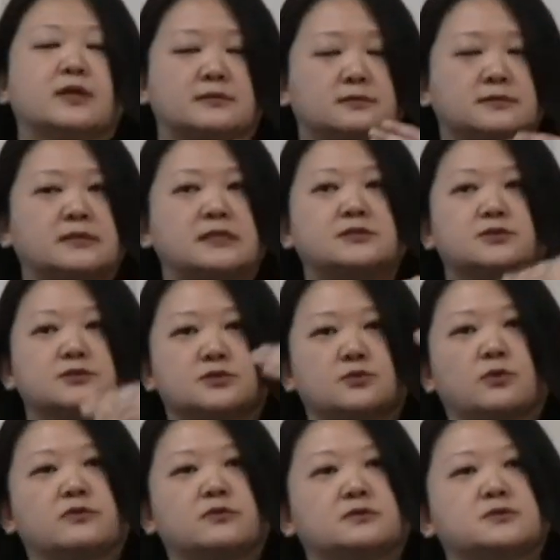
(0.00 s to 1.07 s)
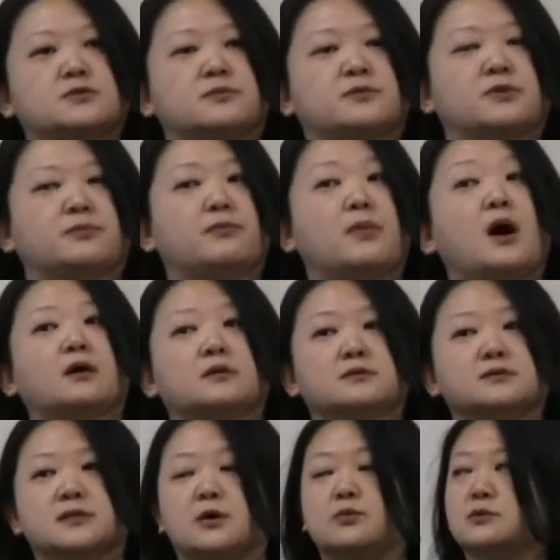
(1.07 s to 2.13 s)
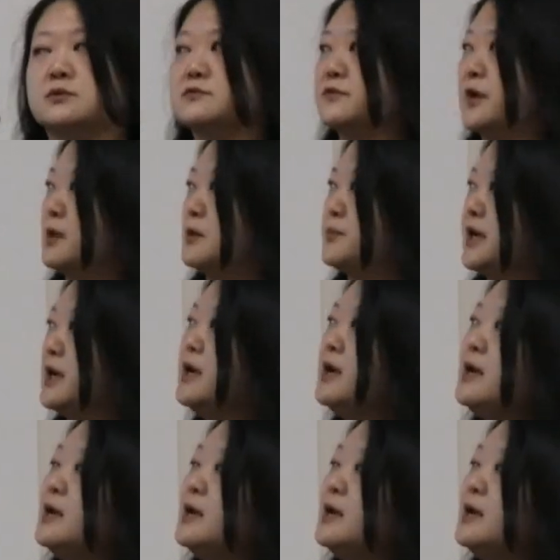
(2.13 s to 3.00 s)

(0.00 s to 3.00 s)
that these are sort of the sort of the models that we're developing.